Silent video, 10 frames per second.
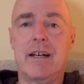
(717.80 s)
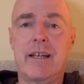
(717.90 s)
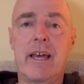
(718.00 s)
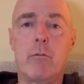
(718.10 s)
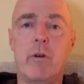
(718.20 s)

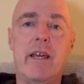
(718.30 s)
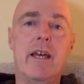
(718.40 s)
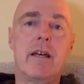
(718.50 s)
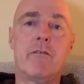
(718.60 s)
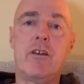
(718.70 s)
Can we
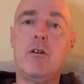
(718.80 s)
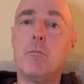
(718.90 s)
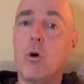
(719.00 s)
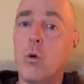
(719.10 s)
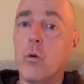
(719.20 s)
get a few
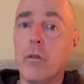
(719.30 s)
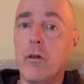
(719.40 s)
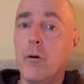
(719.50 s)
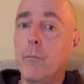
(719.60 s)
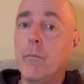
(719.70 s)
more of
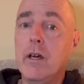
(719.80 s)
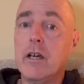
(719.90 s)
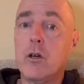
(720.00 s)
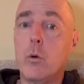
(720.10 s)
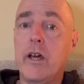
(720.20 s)
them
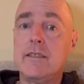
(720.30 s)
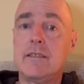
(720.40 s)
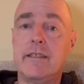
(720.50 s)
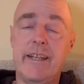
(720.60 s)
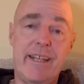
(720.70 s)

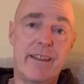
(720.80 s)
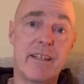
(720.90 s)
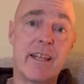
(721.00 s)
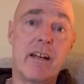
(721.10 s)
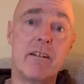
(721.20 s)
questioning the
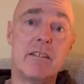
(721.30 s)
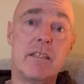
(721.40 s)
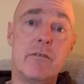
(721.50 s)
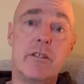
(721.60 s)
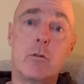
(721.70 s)

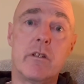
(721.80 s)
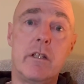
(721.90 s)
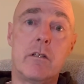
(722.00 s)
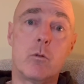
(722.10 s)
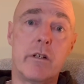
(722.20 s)
narrative in
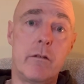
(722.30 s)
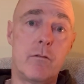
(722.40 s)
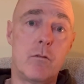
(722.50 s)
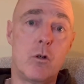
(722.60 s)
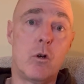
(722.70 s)

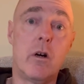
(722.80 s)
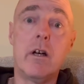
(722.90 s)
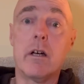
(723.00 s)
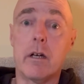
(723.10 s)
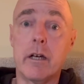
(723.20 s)
2024?
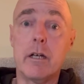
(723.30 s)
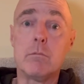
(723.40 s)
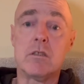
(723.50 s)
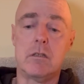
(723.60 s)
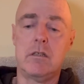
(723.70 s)

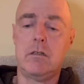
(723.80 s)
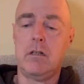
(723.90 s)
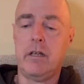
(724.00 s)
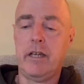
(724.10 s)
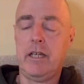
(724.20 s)

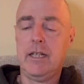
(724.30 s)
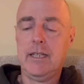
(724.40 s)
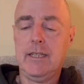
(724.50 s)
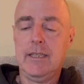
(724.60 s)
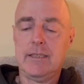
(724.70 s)
Absolutely.
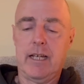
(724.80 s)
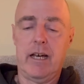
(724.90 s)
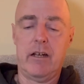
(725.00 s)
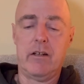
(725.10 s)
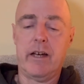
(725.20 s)

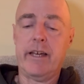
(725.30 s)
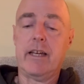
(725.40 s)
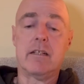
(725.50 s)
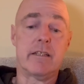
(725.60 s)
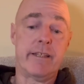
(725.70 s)
So 8
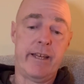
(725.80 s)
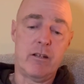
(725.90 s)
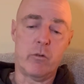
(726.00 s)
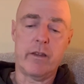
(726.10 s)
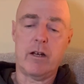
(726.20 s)
out of 10
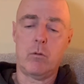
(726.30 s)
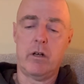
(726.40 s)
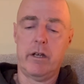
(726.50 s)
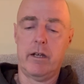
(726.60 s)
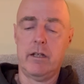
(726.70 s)
on that
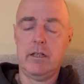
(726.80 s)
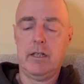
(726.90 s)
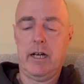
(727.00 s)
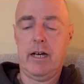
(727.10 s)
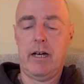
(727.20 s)
one.
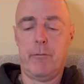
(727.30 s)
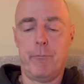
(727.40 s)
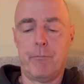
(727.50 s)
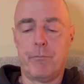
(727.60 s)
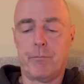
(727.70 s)

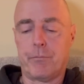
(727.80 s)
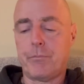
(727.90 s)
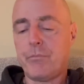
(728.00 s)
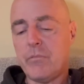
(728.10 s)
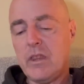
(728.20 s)
And
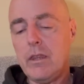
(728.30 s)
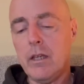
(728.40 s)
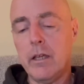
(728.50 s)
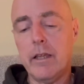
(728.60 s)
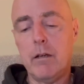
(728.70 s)

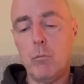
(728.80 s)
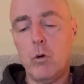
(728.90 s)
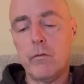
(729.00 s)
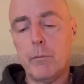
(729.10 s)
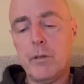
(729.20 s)
then
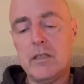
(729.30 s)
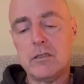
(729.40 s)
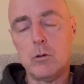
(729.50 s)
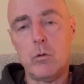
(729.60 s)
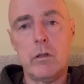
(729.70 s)
more of a
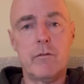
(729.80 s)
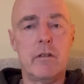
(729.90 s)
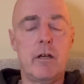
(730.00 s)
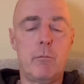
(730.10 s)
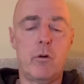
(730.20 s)
personal one for
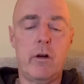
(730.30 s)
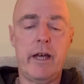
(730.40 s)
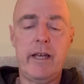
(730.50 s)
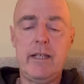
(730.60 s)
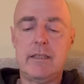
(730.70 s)
number
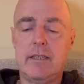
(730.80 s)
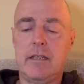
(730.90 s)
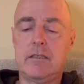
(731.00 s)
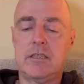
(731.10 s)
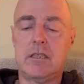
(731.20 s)
8,
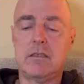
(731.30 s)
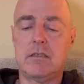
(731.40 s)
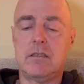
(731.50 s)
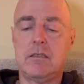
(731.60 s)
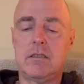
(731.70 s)

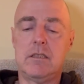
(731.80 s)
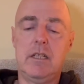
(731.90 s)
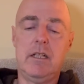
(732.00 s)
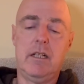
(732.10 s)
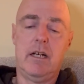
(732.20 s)
chances
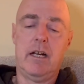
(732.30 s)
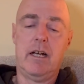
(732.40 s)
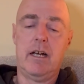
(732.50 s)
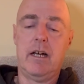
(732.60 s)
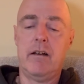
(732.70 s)

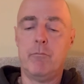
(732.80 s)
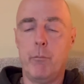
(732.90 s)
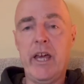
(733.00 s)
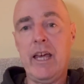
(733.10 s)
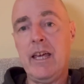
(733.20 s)
of
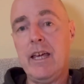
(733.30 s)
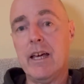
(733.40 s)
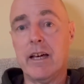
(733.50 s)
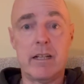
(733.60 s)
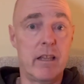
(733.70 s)
me
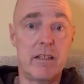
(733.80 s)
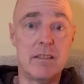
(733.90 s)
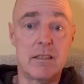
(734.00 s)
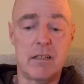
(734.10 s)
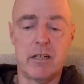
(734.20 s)
and
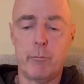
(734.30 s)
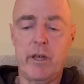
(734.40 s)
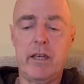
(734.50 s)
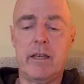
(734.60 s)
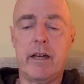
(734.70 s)
others like
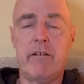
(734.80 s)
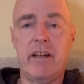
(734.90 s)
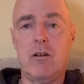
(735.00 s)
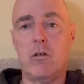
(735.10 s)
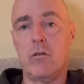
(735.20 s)
me
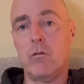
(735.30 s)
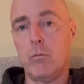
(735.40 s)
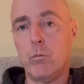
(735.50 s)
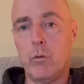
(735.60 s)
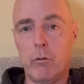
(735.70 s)
carrying on
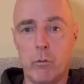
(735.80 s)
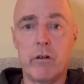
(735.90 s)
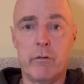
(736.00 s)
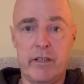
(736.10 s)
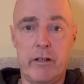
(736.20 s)
with what
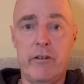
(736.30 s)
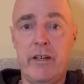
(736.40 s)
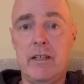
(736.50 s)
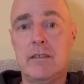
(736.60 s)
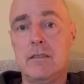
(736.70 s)
we're
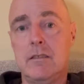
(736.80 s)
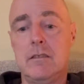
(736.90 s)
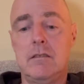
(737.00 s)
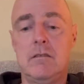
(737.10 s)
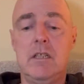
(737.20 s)
doing
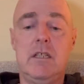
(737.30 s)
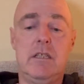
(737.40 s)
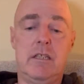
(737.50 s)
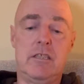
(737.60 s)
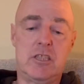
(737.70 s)
to
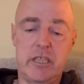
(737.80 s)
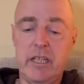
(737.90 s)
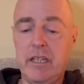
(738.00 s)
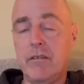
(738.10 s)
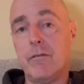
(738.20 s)

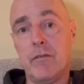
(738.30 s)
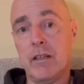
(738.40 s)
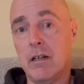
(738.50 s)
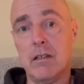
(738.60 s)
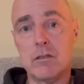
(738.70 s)
achieve the
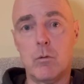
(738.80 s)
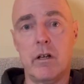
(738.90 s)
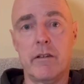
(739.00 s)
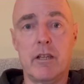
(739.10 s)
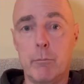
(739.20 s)
last
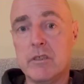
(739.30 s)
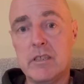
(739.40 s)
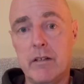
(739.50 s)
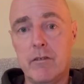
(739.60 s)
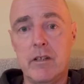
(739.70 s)
one, number
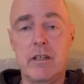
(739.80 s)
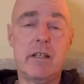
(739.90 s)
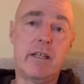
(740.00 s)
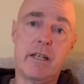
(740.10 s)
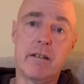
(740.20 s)
7,
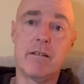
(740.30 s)
you